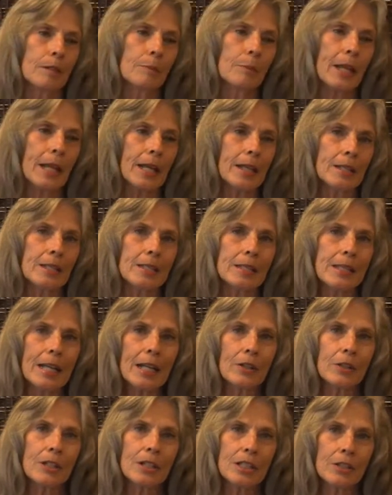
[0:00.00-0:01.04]
Pain is
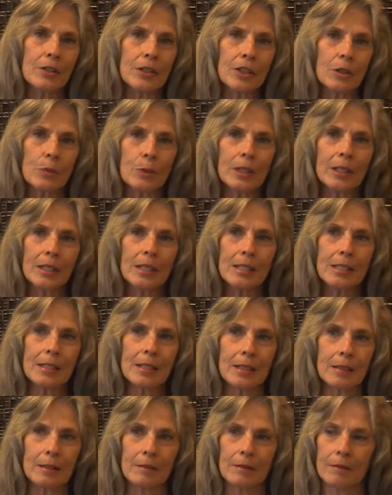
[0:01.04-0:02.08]
there until you release
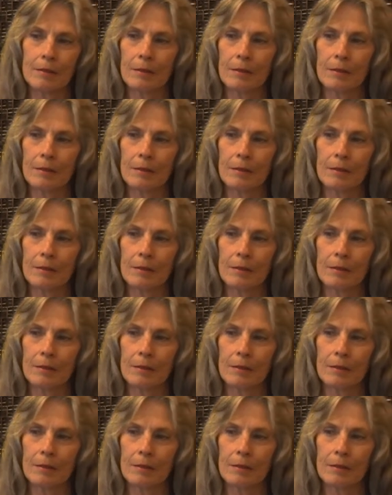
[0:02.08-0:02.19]
it.